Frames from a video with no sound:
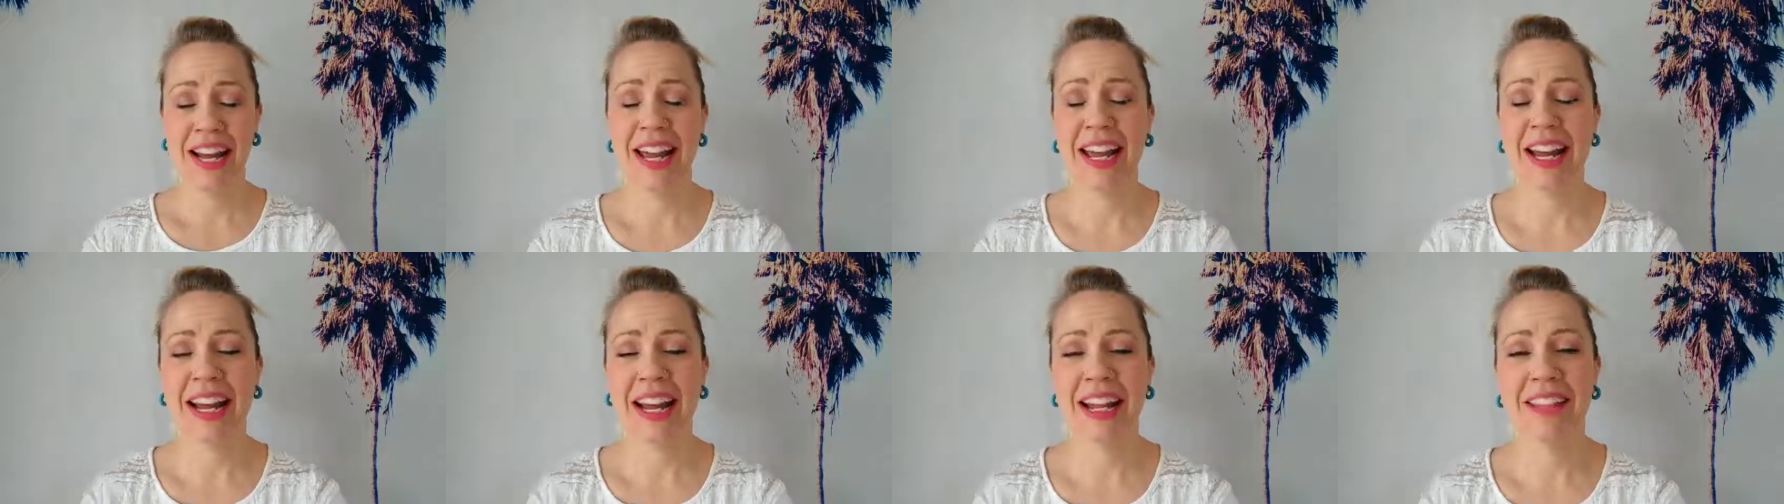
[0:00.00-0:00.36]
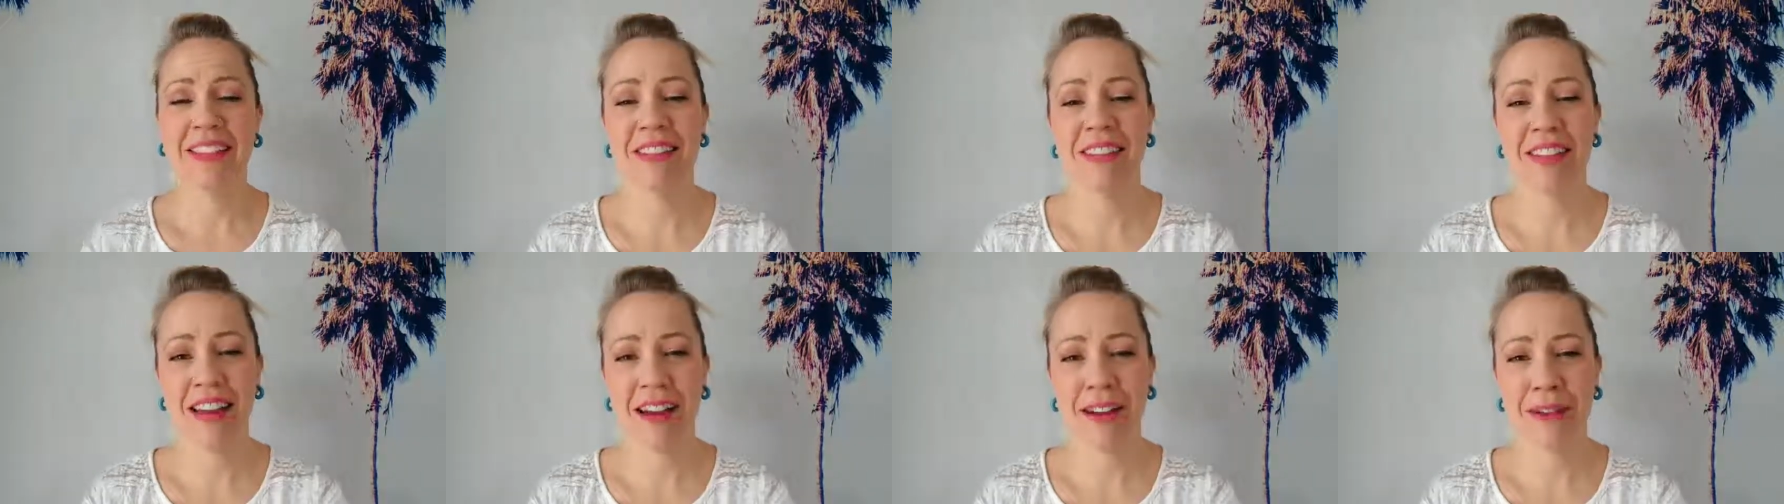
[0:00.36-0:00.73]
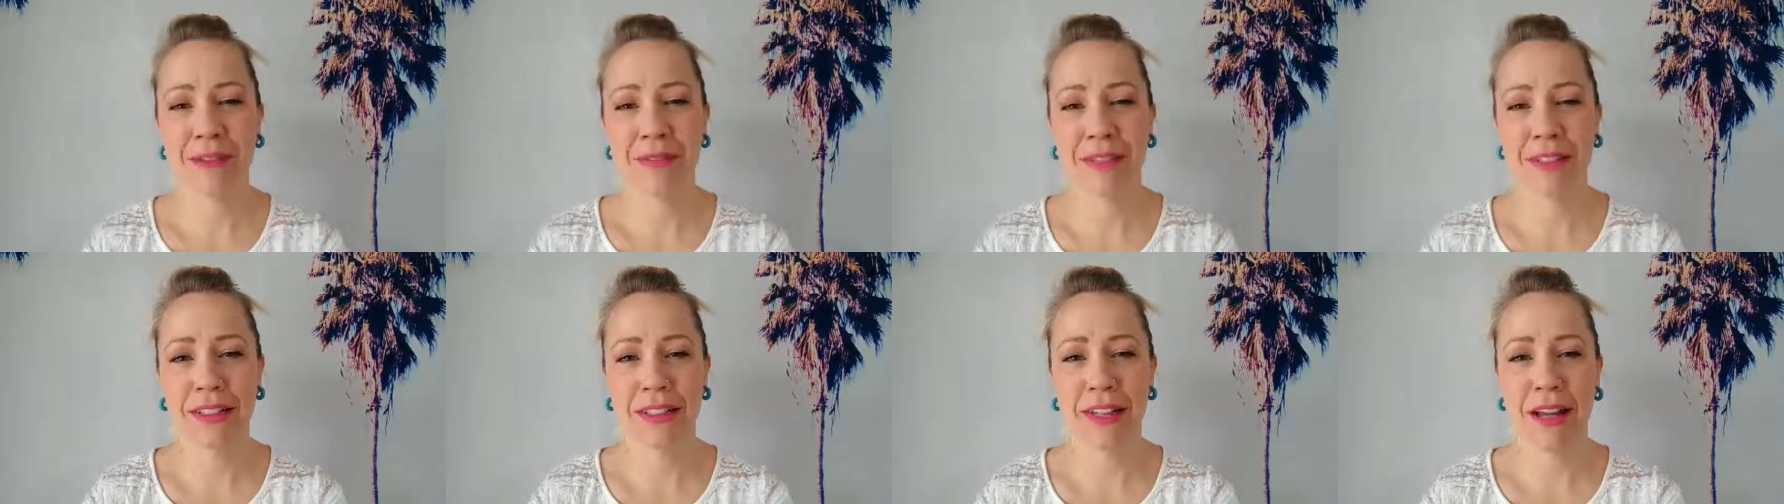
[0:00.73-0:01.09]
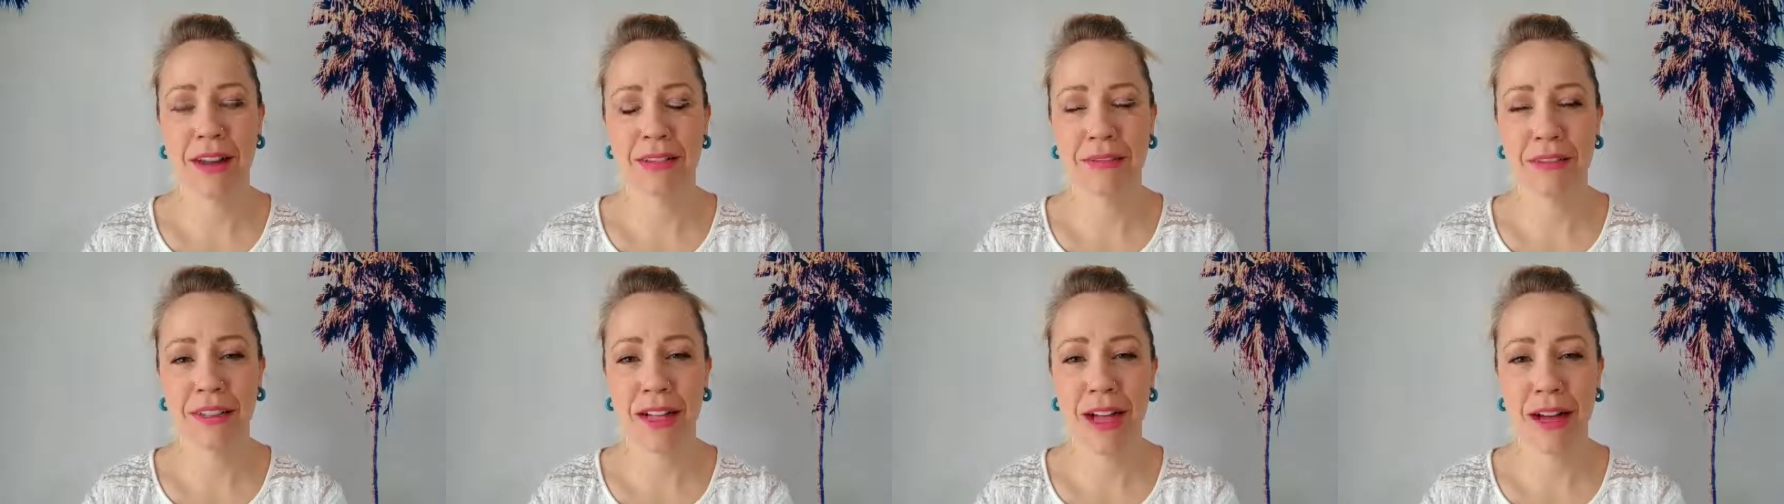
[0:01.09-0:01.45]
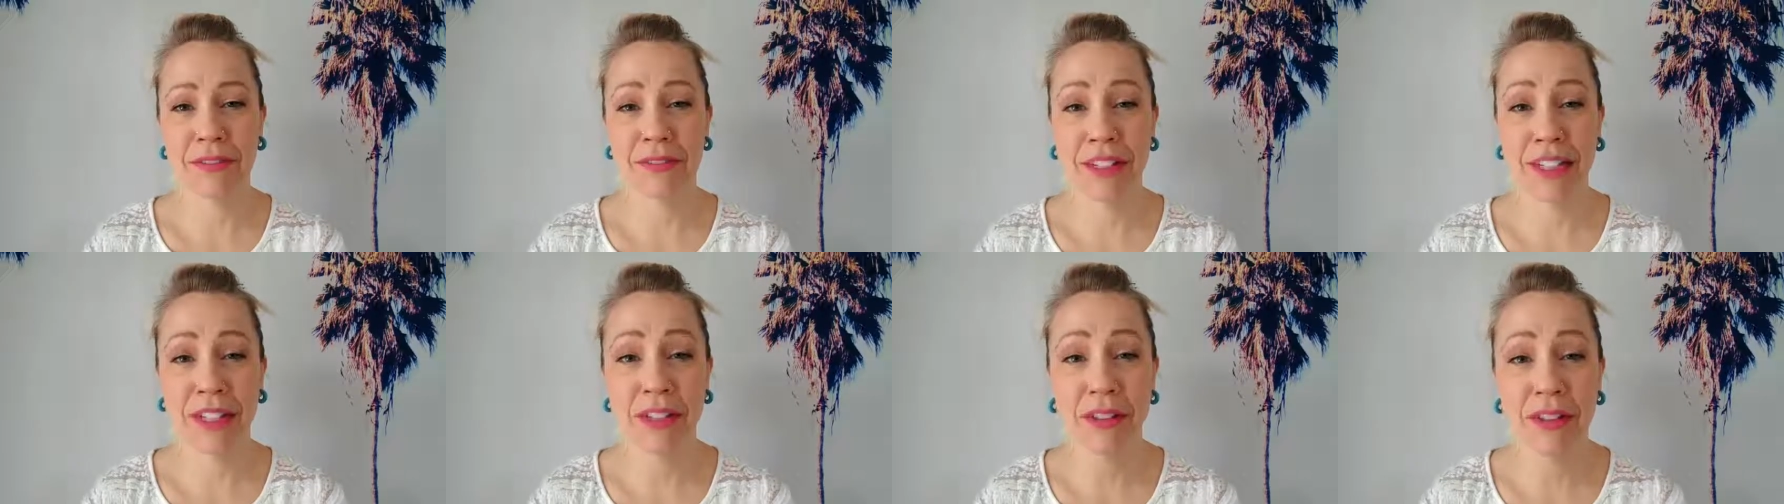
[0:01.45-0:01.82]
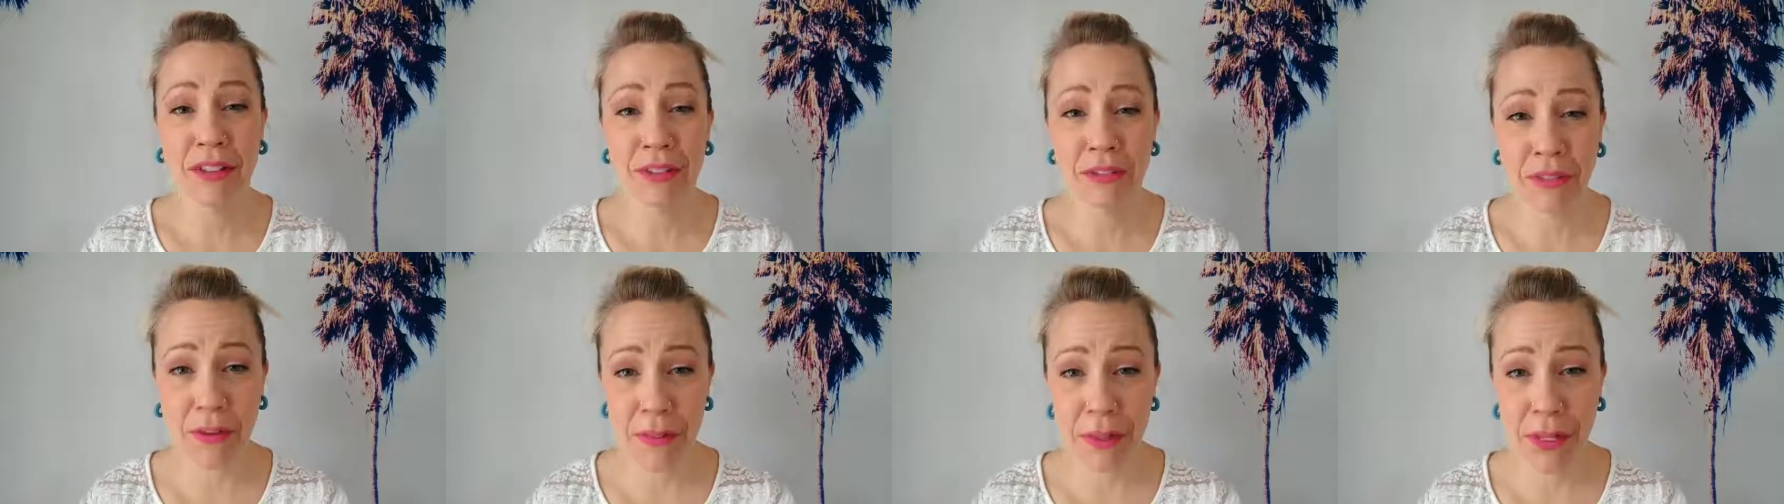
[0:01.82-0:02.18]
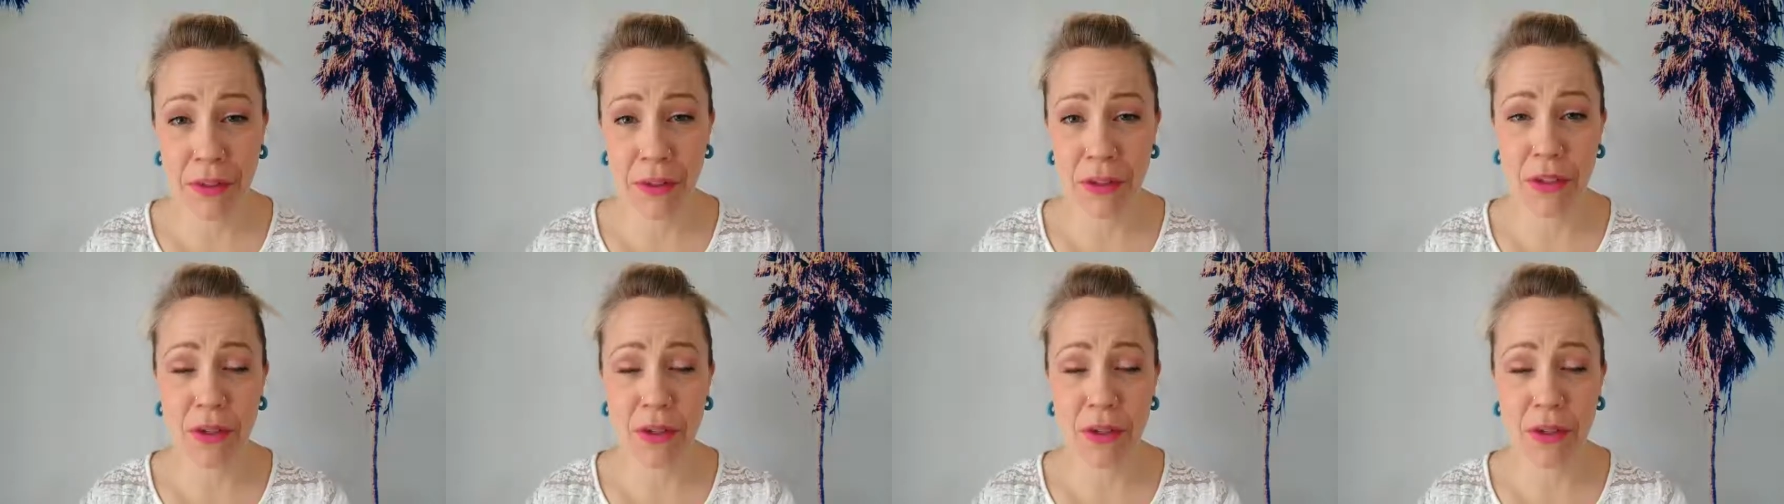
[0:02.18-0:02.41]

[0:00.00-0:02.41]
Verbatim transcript: and I love, love, love hearing from you.